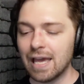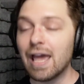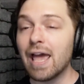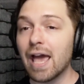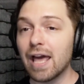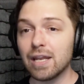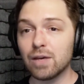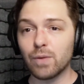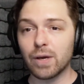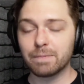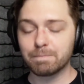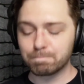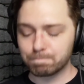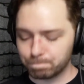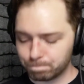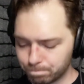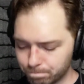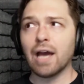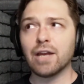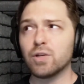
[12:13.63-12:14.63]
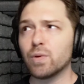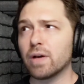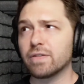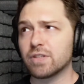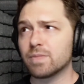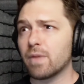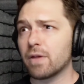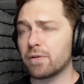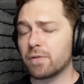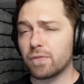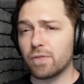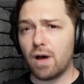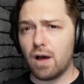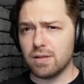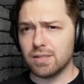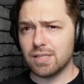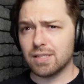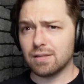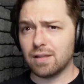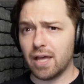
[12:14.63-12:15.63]
Anyway, I do have some other
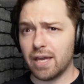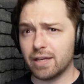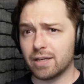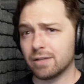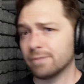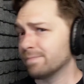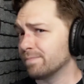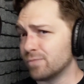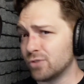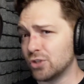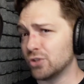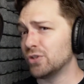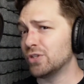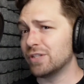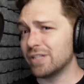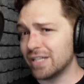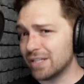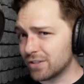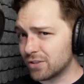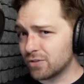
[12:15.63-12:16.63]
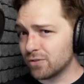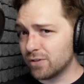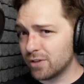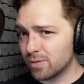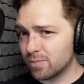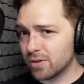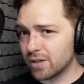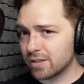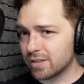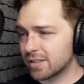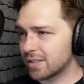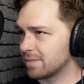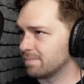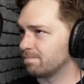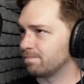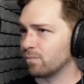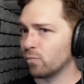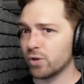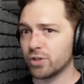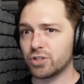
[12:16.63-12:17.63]
thoughts, like, do you need a StudioBricks?
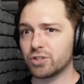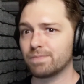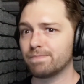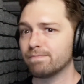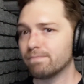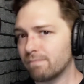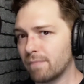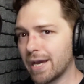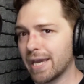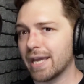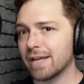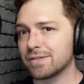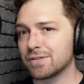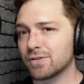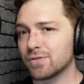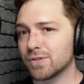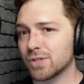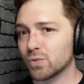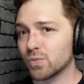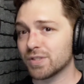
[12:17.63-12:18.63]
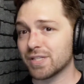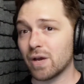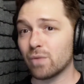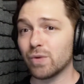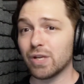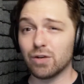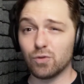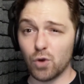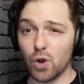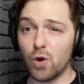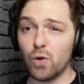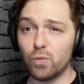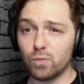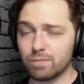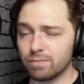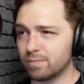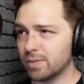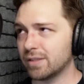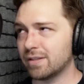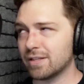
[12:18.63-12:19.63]
Which my answer is a resounding no,
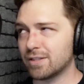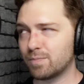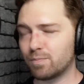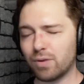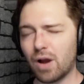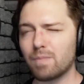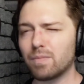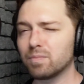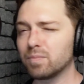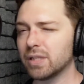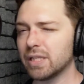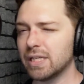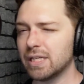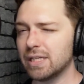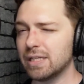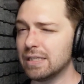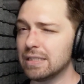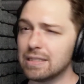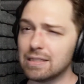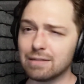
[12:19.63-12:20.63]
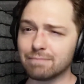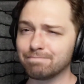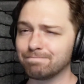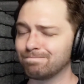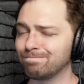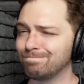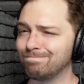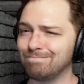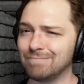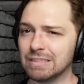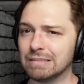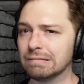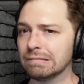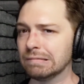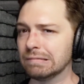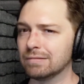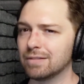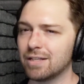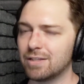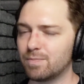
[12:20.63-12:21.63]
but that's probably
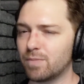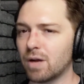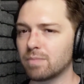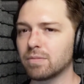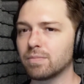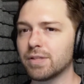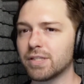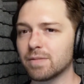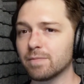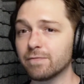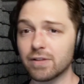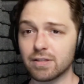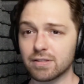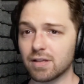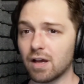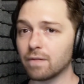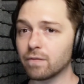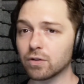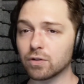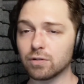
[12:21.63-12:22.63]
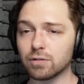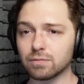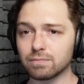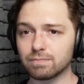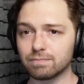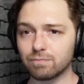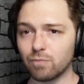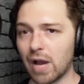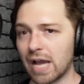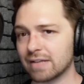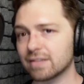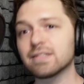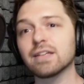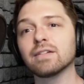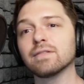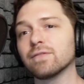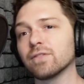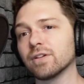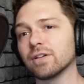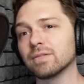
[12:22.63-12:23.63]
some philosophical
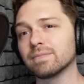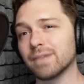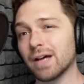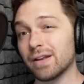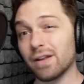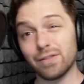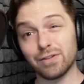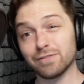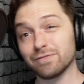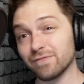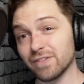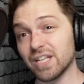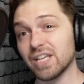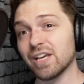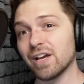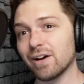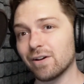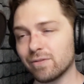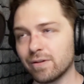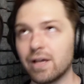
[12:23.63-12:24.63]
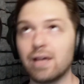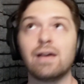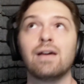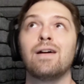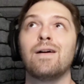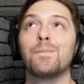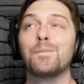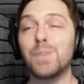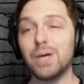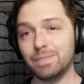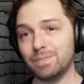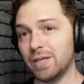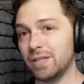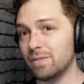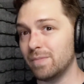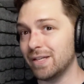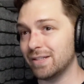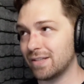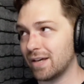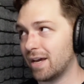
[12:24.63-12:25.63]
waxing for another video. But in the
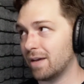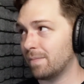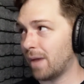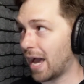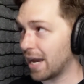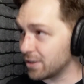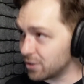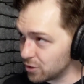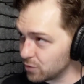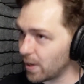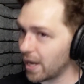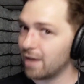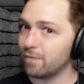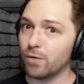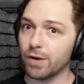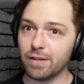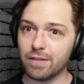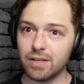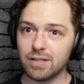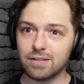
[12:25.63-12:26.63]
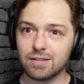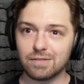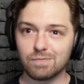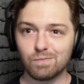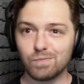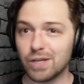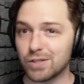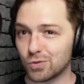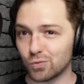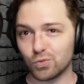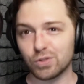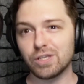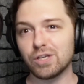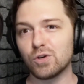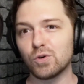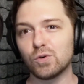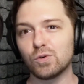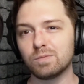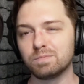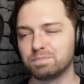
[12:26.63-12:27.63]
meantime, I do have one of these. It's really
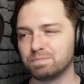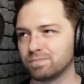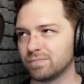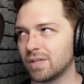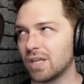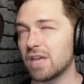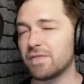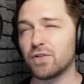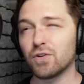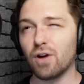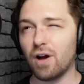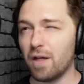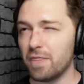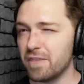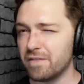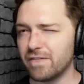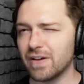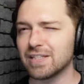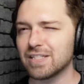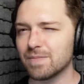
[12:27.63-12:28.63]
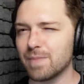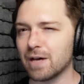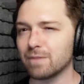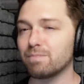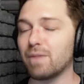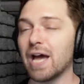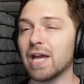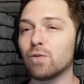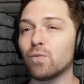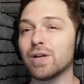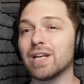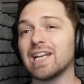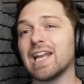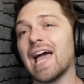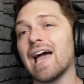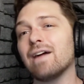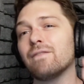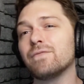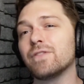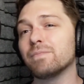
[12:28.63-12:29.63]
cool. If you're on the fence about buying one and
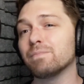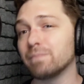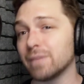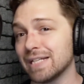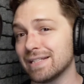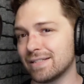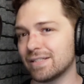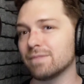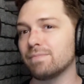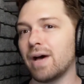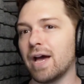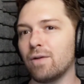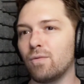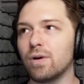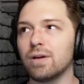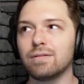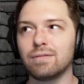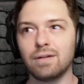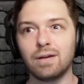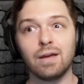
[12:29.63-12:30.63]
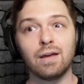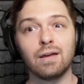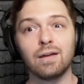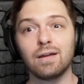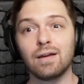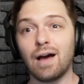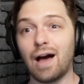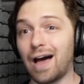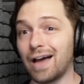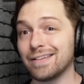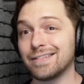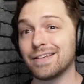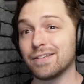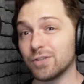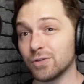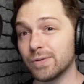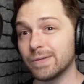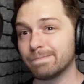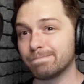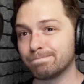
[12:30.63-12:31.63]
have the means to buy one, I say
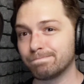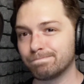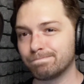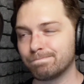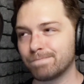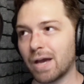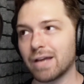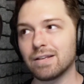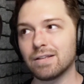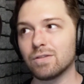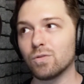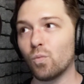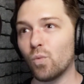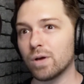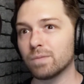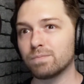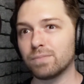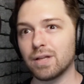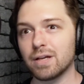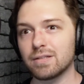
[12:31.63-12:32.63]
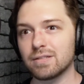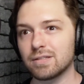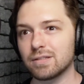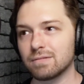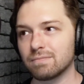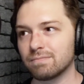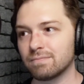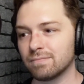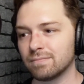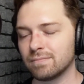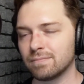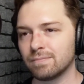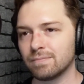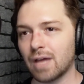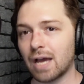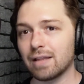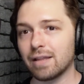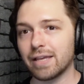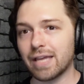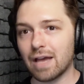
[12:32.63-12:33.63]
do it. I did the One Plus.
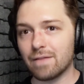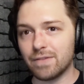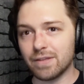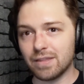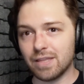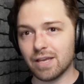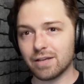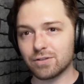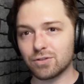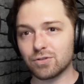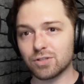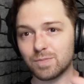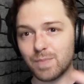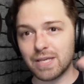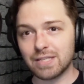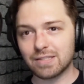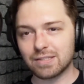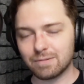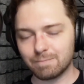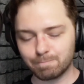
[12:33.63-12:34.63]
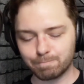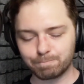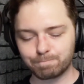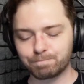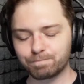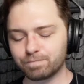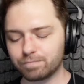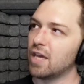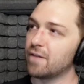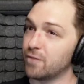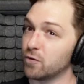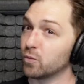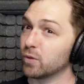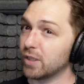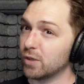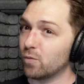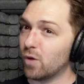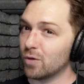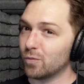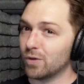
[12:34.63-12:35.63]
I like having the extra space. If you
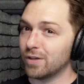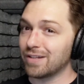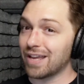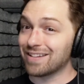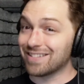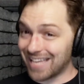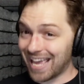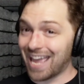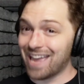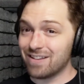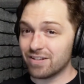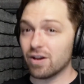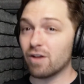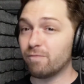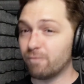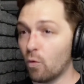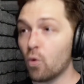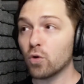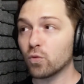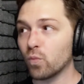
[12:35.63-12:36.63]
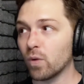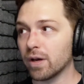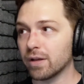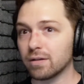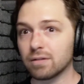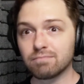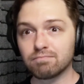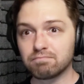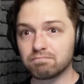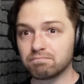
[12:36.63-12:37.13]
really want one and can't afford one,